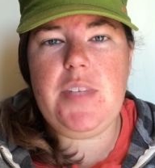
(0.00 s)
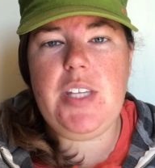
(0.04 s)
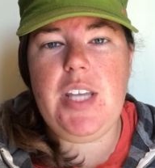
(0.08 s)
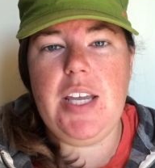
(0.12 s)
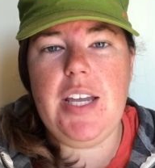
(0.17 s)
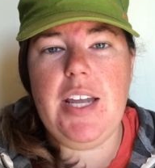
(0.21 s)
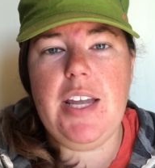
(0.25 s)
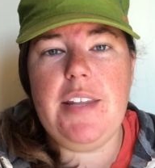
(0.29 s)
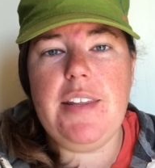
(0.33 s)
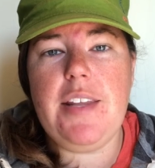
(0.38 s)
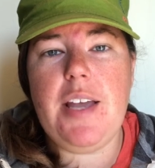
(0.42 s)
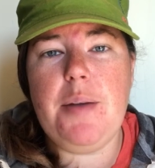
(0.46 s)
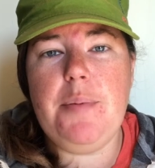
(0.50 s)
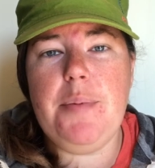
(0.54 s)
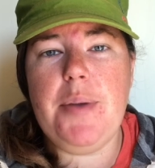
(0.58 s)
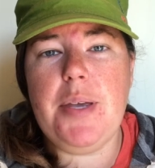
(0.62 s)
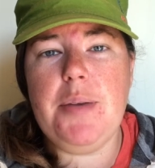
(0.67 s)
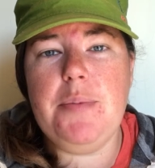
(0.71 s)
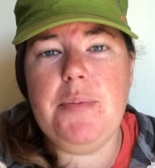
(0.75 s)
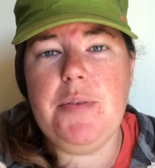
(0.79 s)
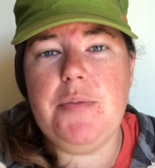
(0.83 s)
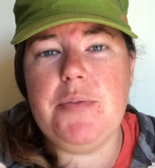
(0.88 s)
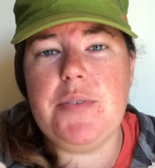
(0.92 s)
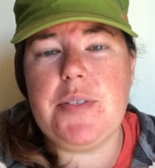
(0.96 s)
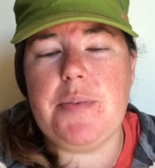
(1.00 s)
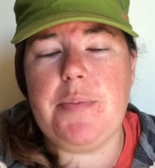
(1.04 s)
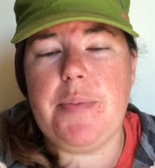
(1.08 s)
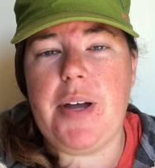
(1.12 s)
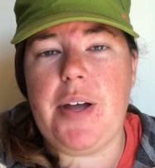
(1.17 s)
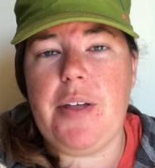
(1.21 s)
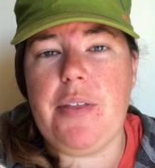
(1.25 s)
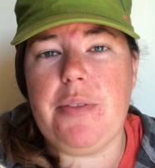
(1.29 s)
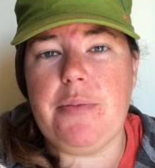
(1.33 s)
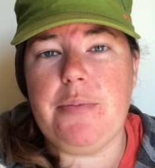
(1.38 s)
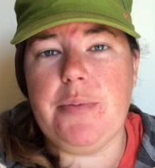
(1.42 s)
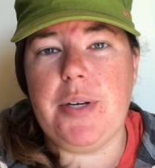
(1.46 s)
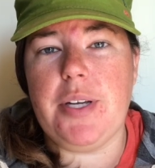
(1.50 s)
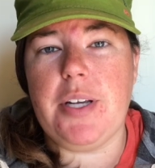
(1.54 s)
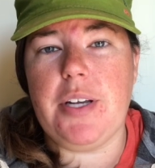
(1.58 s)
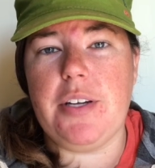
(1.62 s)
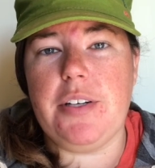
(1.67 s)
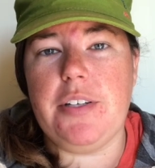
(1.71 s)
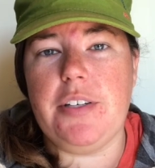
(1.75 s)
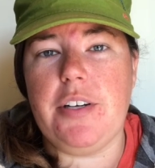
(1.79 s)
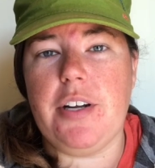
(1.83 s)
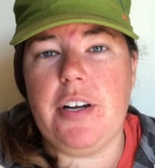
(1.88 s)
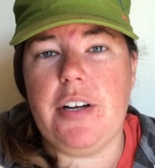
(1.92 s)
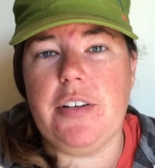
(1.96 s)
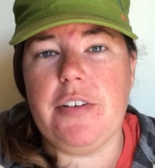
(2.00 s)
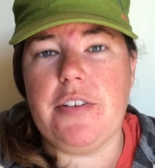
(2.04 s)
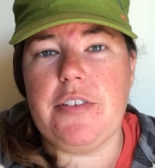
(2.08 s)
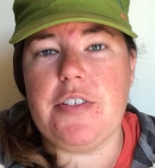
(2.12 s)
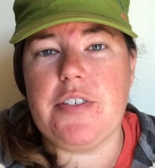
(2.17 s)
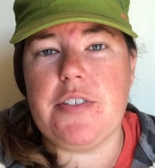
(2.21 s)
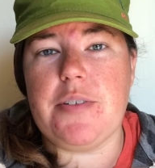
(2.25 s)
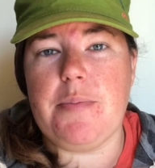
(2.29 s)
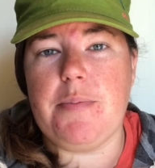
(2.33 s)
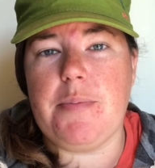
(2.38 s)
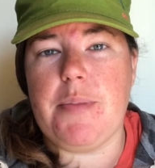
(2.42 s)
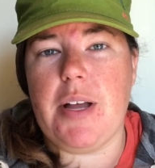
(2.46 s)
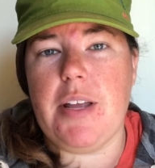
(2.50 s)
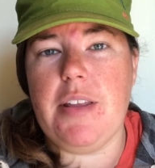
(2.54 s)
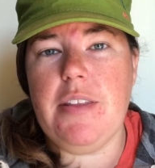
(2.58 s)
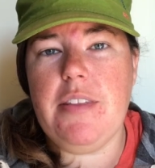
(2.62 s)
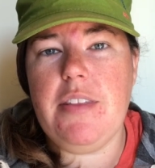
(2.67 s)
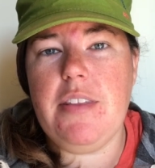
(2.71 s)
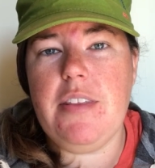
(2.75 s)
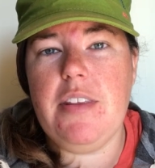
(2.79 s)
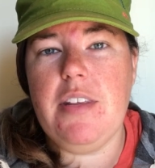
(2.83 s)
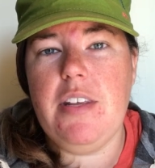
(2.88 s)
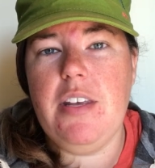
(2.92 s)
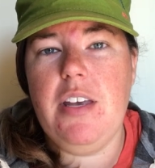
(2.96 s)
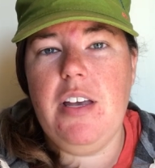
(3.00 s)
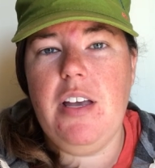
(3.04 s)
And that payment was about $300 a month.